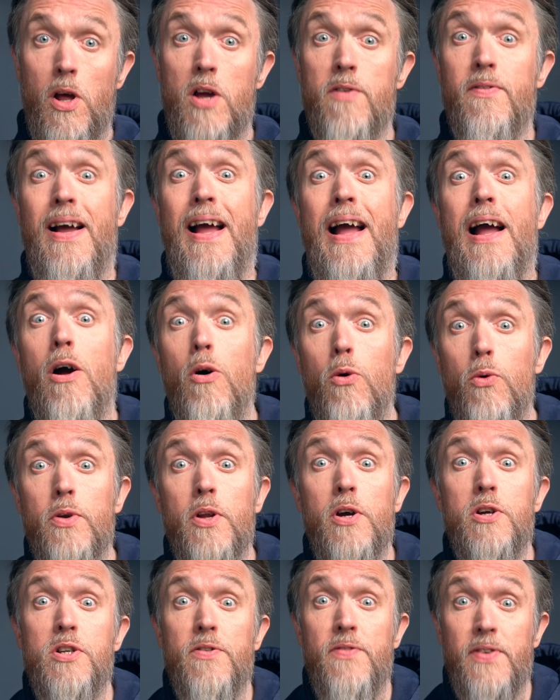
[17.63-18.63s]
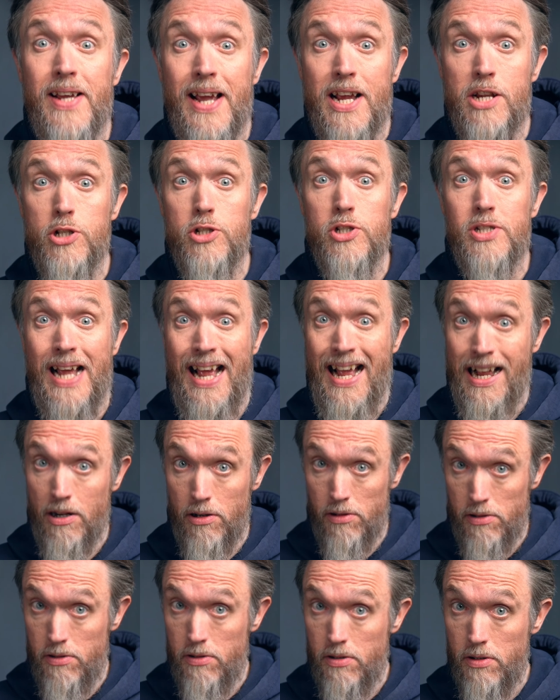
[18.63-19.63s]
over how notifications are
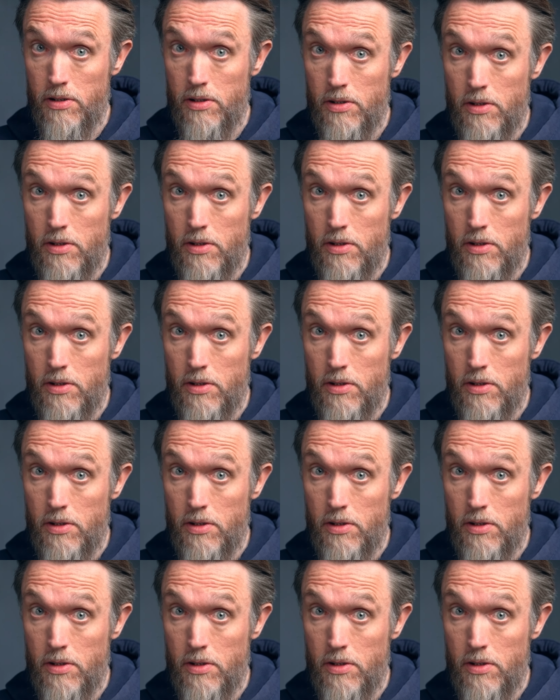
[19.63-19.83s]
handled